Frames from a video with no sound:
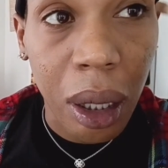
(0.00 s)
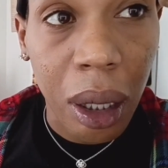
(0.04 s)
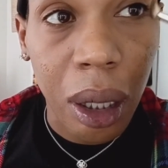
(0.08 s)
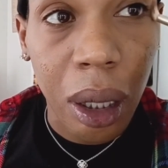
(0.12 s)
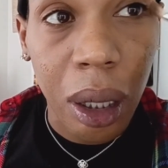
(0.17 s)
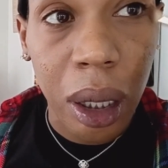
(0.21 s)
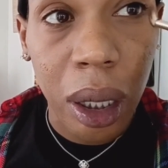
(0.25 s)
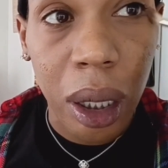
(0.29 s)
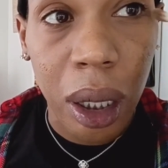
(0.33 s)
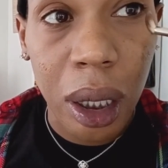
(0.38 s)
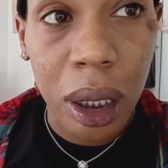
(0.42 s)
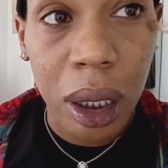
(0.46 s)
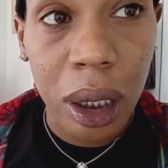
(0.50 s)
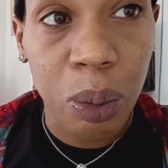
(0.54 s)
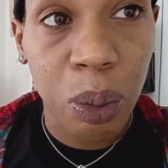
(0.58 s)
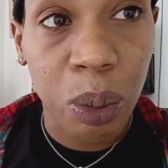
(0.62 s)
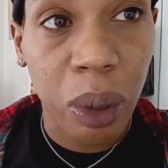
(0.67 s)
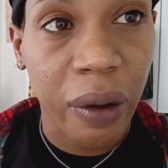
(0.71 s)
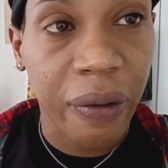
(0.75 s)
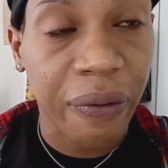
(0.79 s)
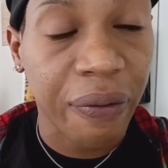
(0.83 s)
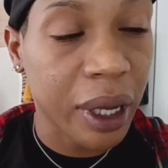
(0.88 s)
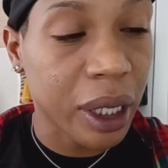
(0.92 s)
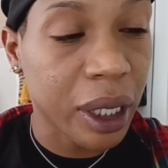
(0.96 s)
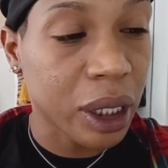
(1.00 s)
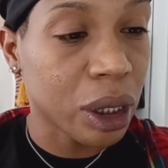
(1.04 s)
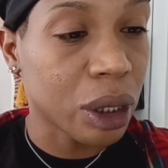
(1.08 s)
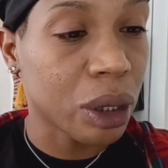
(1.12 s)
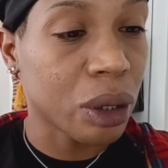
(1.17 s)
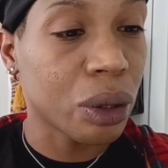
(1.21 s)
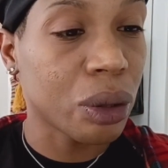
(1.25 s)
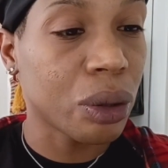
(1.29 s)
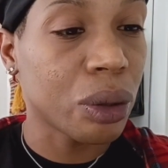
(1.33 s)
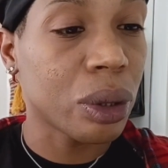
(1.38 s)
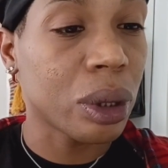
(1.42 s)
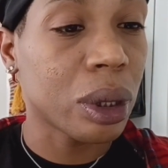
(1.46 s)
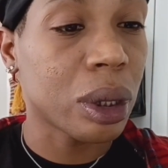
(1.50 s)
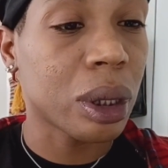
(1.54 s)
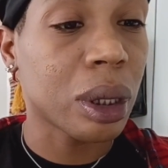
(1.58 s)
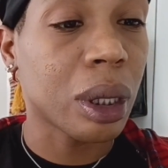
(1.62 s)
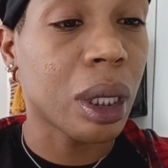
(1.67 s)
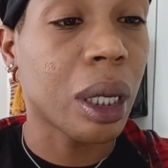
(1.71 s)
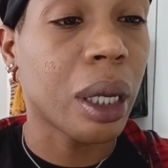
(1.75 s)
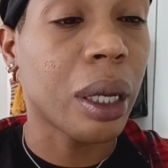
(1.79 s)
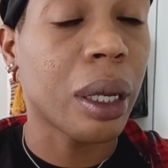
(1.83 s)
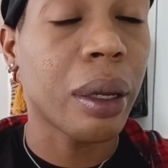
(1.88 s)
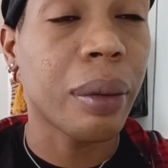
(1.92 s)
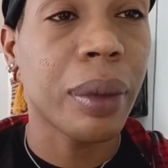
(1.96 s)
Kiss Professionals.
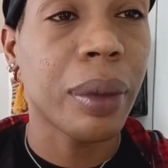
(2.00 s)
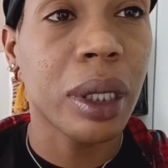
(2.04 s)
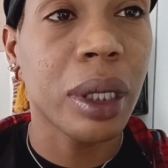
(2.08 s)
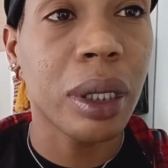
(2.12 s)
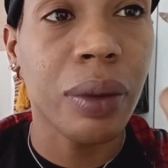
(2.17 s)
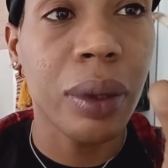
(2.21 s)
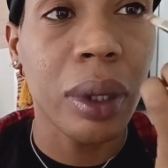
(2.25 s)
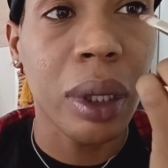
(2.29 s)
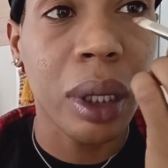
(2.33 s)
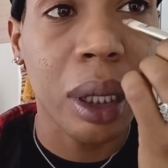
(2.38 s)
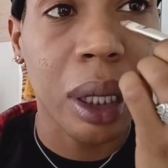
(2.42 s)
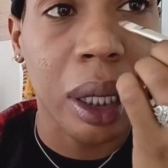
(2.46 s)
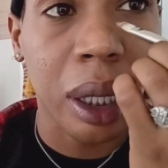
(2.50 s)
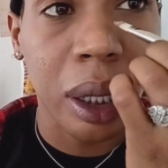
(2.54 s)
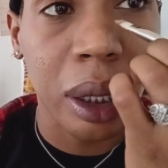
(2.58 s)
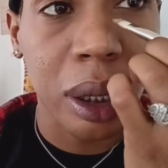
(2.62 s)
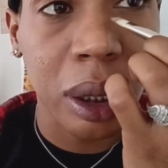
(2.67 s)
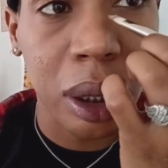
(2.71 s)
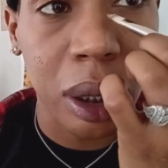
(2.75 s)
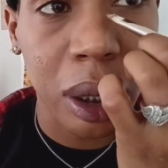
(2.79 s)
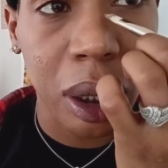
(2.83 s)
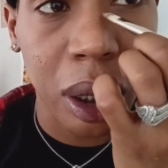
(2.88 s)
It's really nice.